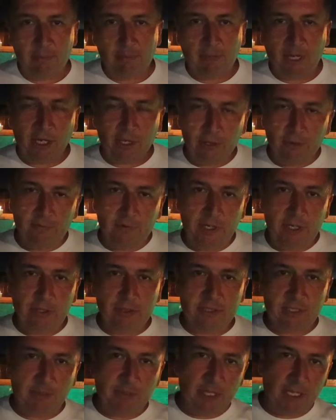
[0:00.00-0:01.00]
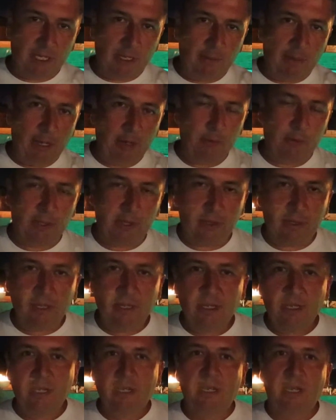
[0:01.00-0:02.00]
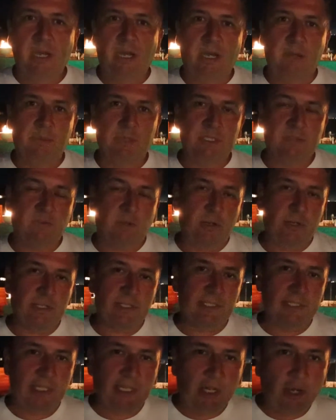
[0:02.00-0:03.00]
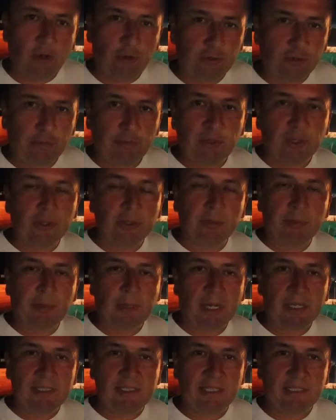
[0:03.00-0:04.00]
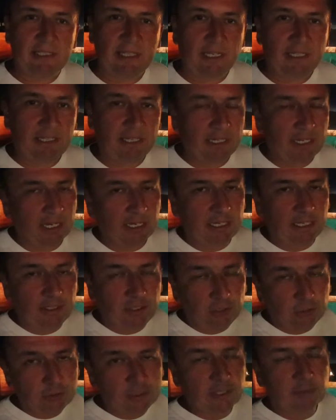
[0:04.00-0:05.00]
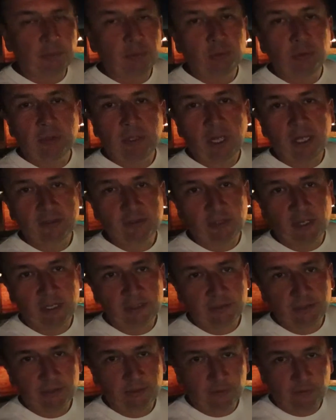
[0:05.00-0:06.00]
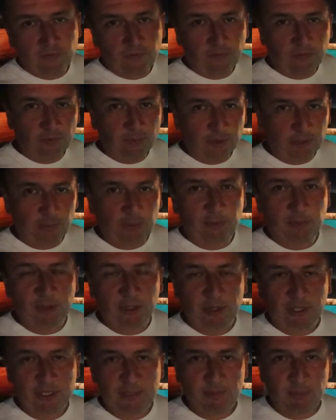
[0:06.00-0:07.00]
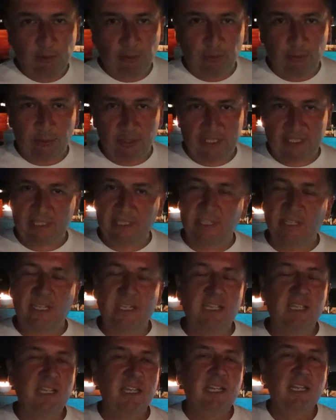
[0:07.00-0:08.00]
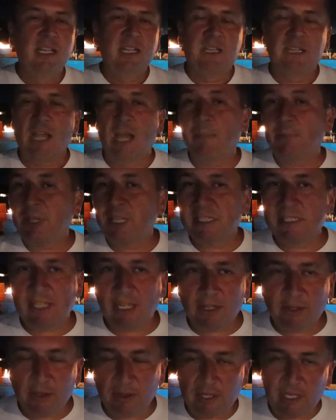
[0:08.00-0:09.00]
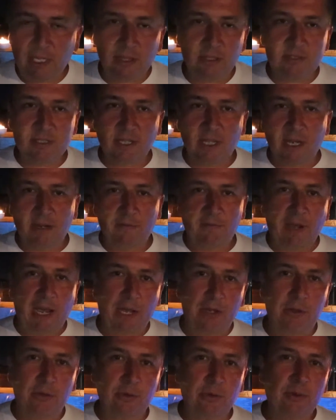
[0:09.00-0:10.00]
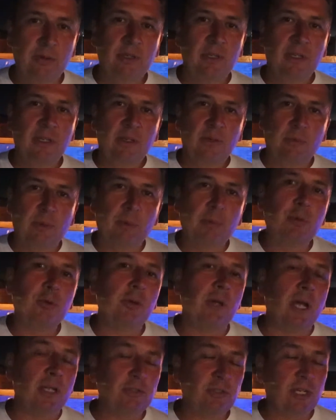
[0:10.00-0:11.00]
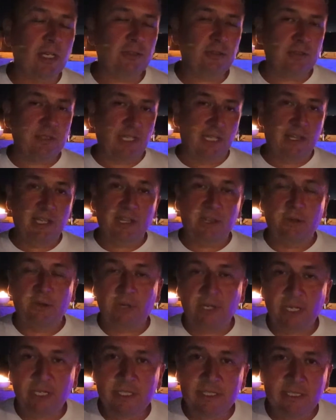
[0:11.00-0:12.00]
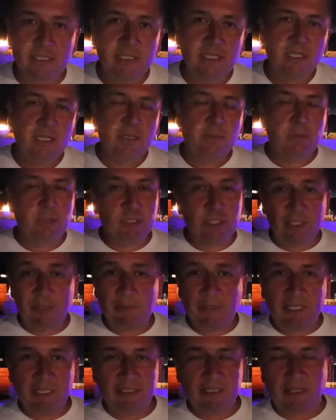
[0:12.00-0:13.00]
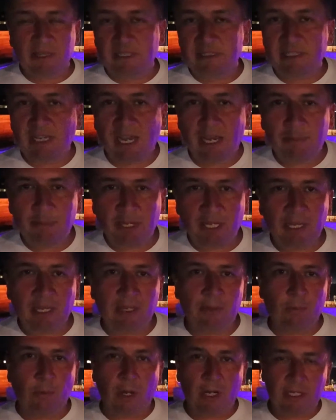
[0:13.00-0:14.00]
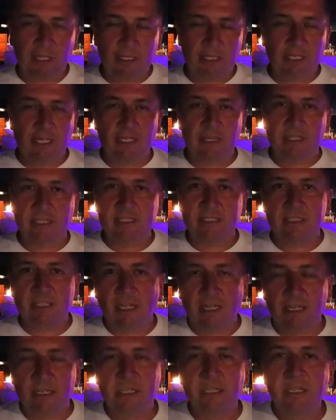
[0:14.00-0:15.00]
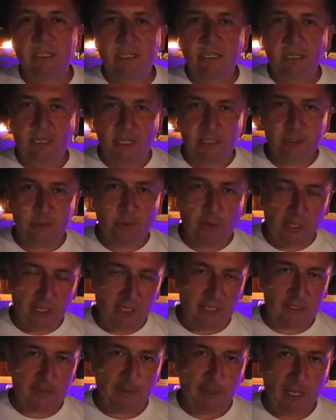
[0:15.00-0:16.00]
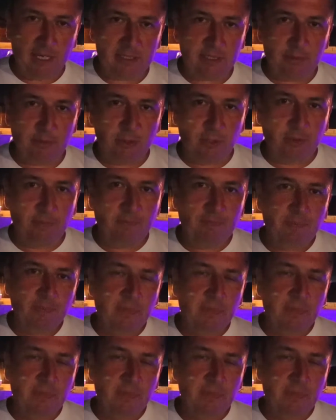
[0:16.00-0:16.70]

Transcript: my other videos I'm going to come out with. As far as the owner-builder process I didn't use a pool contractor when we built this pool recently. Not because I don't think there's a lot of value with pool contractors, I think there is, but just because of the timing and wanting to get this done as quickly as possible.